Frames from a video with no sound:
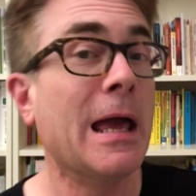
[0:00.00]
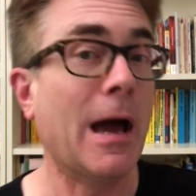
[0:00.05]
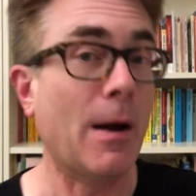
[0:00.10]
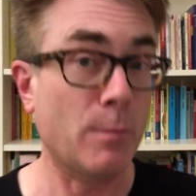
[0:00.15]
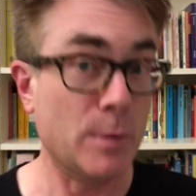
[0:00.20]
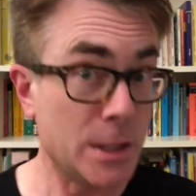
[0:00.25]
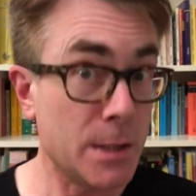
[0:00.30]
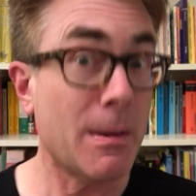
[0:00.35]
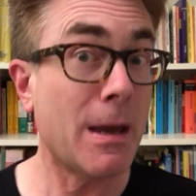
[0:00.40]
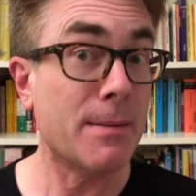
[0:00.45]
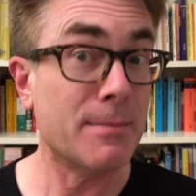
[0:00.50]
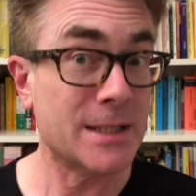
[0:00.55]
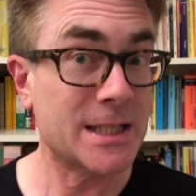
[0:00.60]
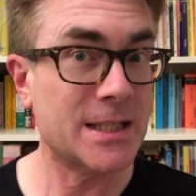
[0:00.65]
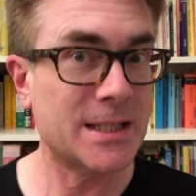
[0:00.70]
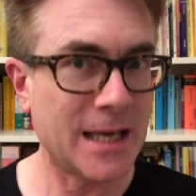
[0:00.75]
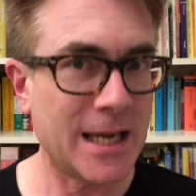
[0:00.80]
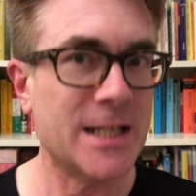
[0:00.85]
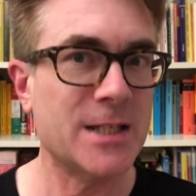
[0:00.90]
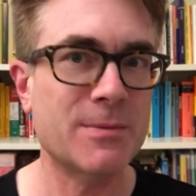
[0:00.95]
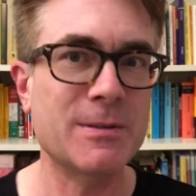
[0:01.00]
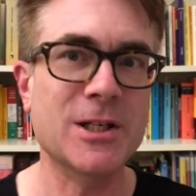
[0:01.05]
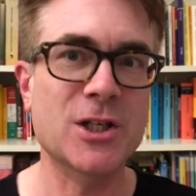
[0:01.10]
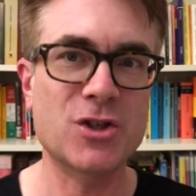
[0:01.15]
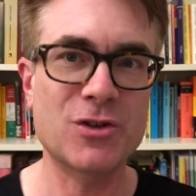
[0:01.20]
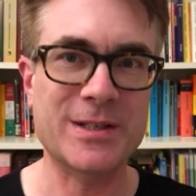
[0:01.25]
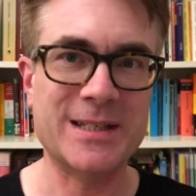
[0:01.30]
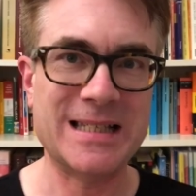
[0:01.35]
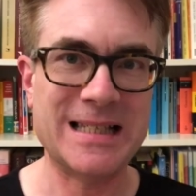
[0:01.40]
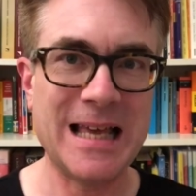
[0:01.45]
And when you make mistakes when you're
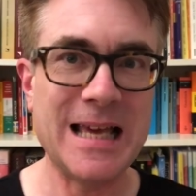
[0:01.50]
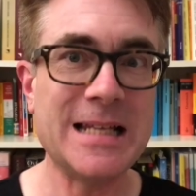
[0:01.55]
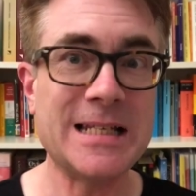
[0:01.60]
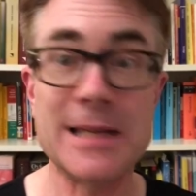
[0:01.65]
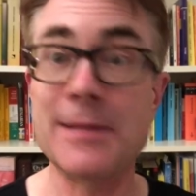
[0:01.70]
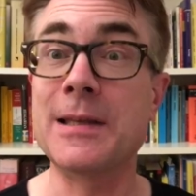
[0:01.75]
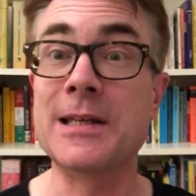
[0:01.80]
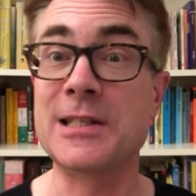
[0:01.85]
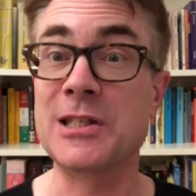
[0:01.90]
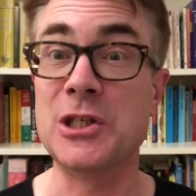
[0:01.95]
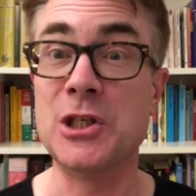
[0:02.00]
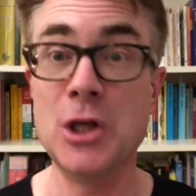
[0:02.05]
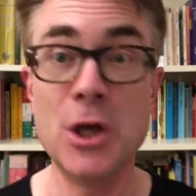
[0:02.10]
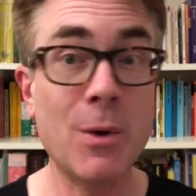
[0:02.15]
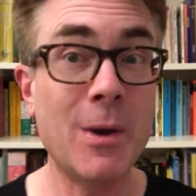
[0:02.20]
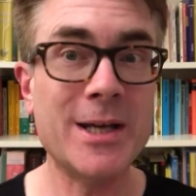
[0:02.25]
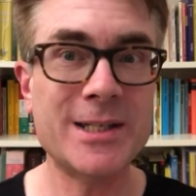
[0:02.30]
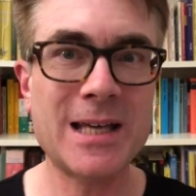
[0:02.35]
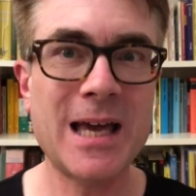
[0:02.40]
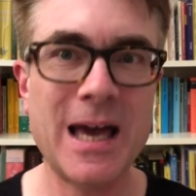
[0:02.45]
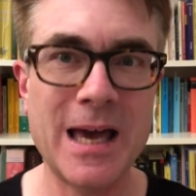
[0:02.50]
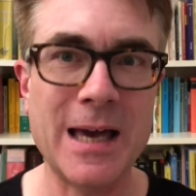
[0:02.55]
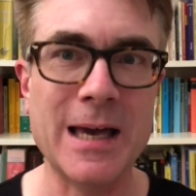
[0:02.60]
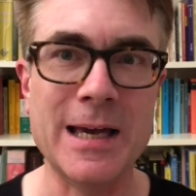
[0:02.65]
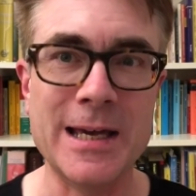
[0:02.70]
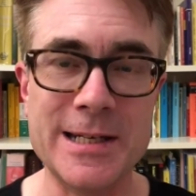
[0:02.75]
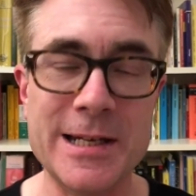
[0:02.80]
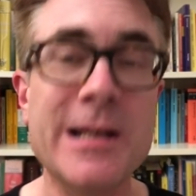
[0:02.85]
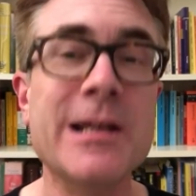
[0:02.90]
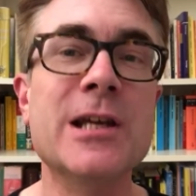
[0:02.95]
translating, there's nowhere to
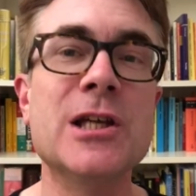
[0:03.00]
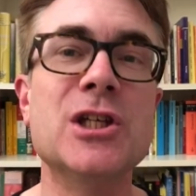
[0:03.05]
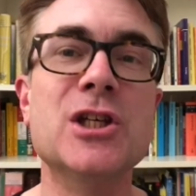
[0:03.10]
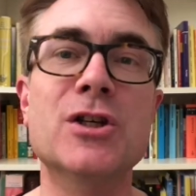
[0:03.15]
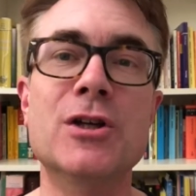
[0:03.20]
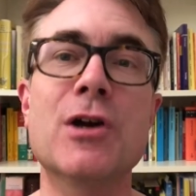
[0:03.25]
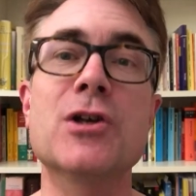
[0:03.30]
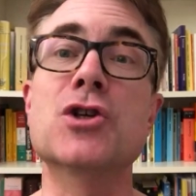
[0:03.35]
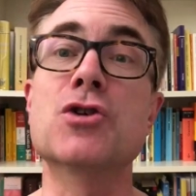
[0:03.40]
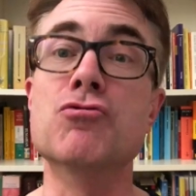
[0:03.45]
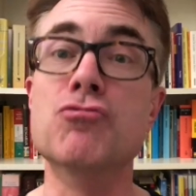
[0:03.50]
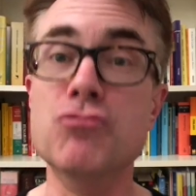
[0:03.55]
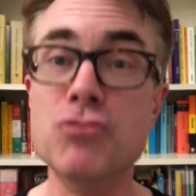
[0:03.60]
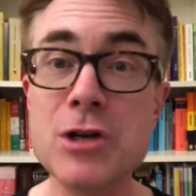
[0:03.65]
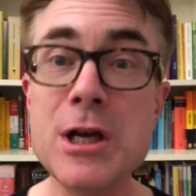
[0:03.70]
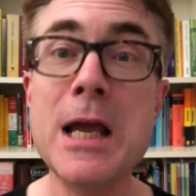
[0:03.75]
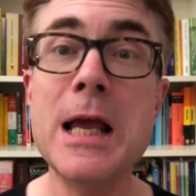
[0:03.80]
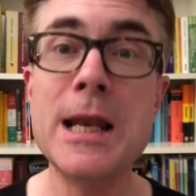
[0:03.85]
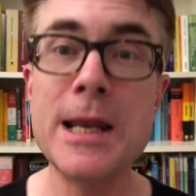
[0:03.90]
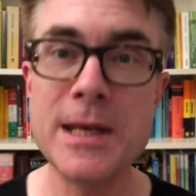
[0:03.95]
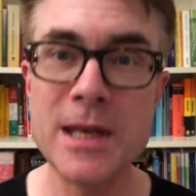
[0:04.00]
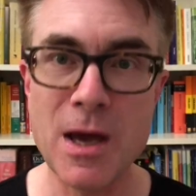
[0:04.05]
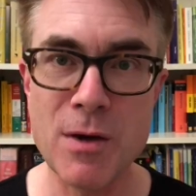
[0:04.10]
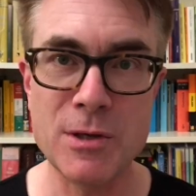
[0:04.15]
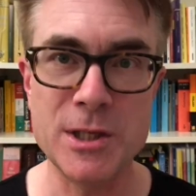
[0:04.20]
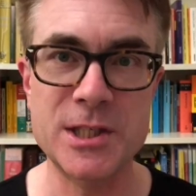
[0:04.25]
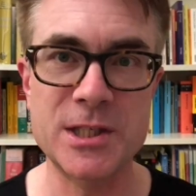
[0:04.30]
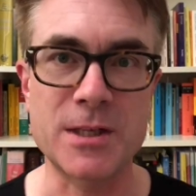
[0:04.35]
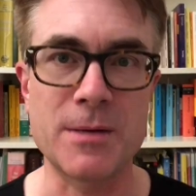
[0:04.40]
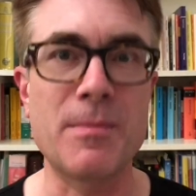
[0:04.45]
hide, you're going to really
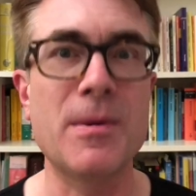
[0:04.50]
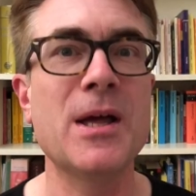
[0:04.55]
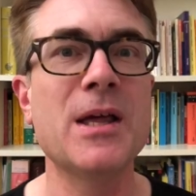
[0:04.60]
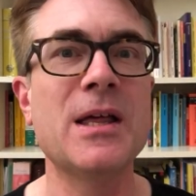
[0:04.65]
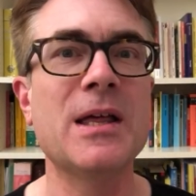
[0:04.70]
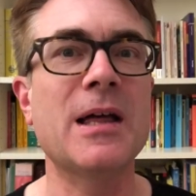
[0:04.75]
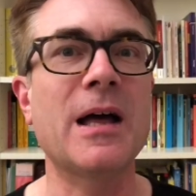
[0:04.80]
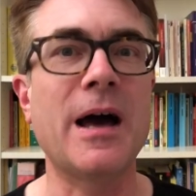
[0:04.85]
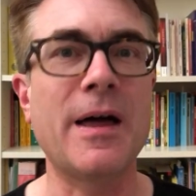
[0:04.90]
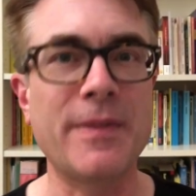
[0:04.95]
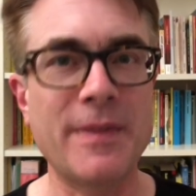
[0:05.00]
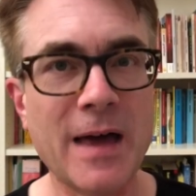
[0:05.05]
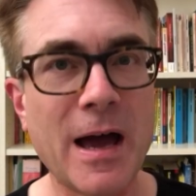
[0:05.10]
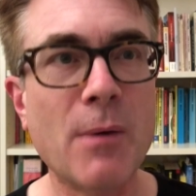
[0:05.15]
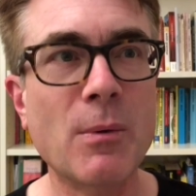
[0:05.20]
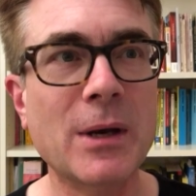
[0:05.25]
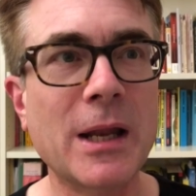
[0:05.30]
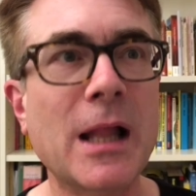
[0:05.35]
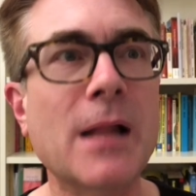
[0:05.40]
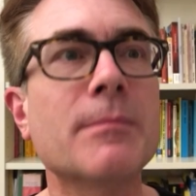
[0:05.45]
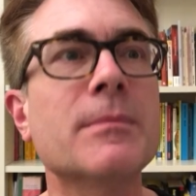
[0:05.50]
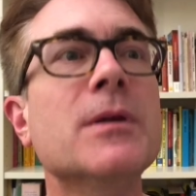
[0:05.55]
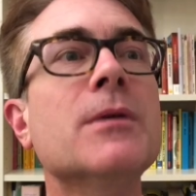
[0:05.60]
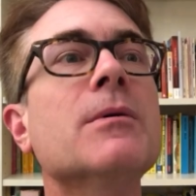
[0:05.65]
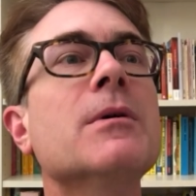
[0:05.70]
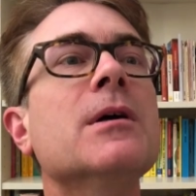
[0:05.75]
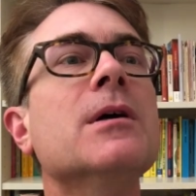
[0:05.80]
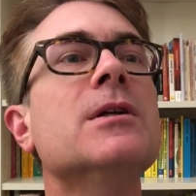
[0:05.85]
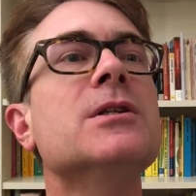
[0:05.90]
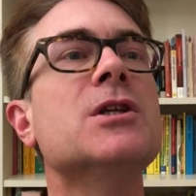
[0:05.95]
notice them, and that will help
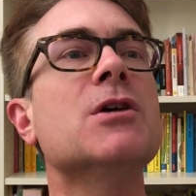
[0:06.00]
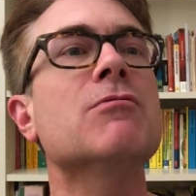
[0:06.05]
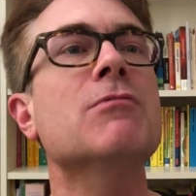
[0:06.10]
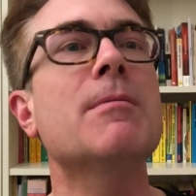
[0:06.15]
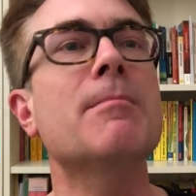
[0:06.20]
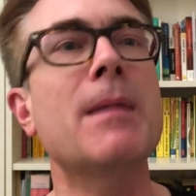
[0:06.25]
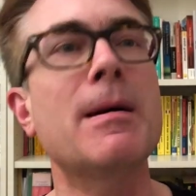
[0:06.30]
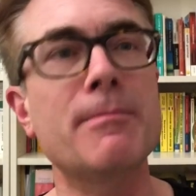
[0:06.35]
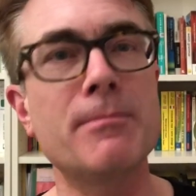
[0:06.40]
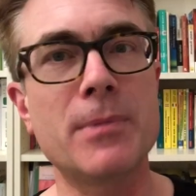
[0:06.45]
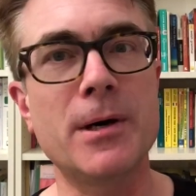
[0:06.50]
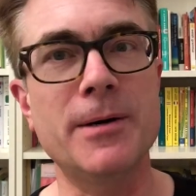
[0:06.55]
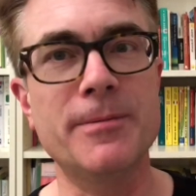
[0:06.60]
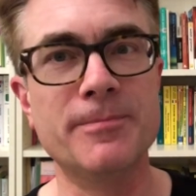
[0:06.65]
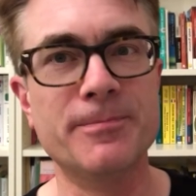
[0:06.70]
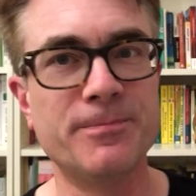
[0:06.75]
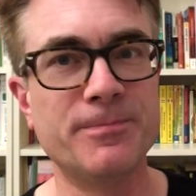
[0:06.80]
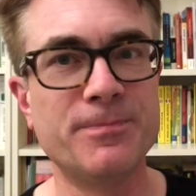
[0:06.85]
you to remember.